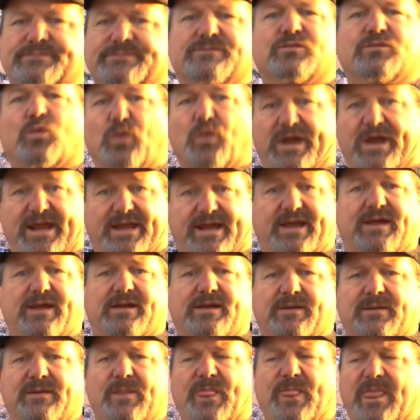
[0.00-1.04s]
week,
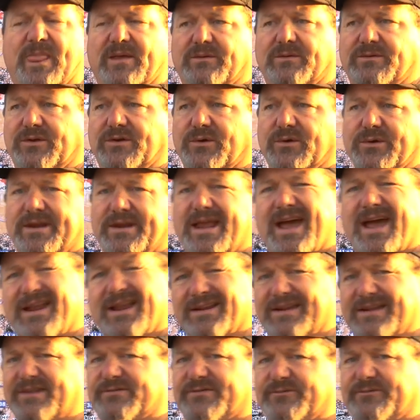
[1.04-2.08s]
doing that at
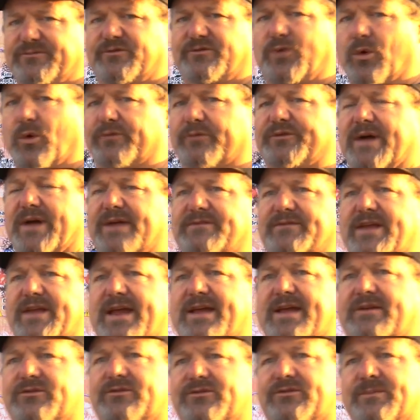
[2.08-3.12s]
least 4 or 5
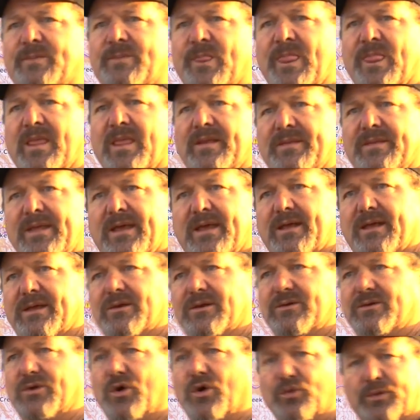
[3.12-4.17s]
days.
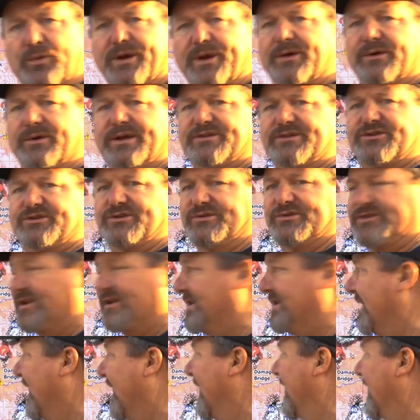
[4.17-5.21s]
No real issues
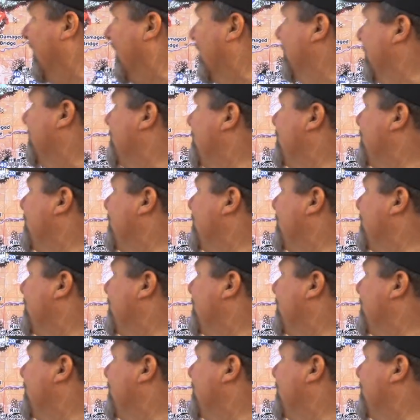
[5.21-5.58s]
in there.